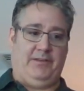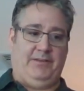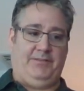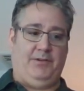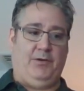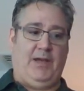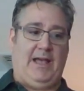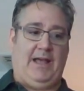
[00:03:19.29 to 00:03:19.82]
if
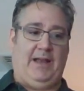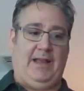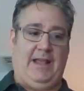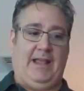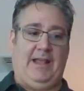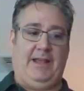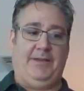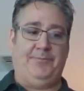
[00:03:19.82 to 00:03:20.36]
you had
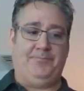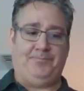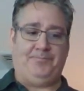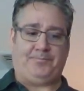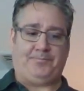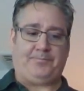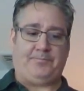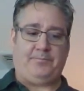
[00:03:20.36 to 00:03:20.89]

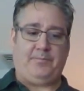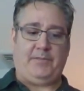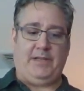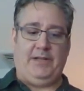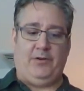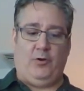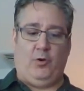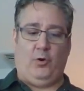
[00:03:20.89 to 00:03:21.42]

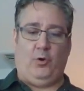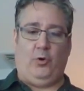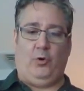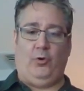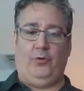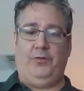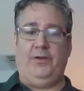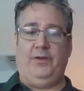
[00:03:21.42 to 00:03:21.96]
an
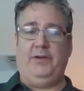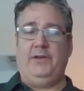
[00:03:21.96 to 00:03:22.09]
old